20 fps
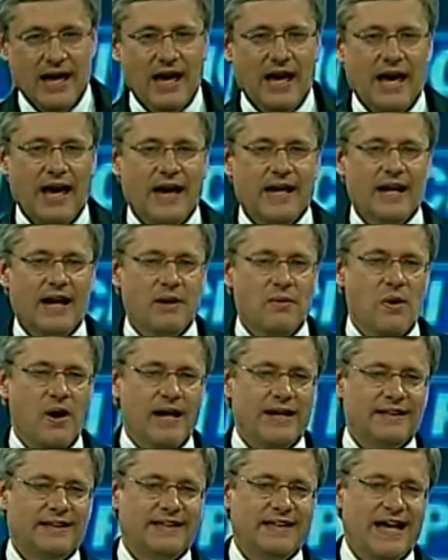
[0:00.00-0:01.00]
And I
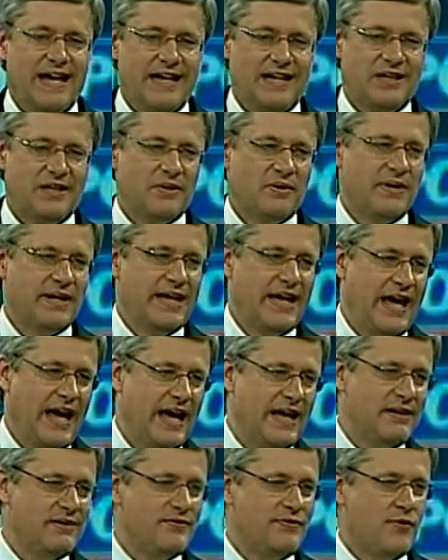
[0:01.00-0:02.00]
want to thank you
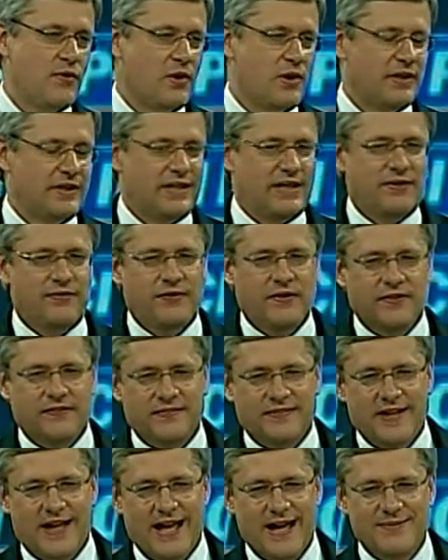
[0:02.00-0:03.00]
again for the
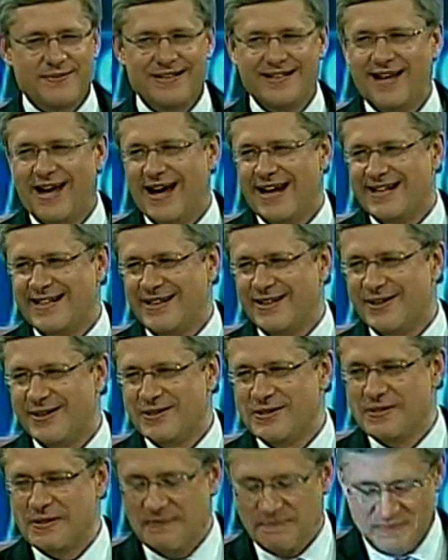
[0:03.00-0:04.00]
5th time in 9
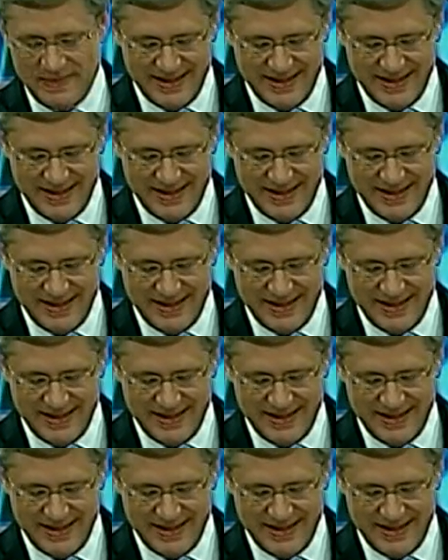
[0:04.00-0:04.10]
years.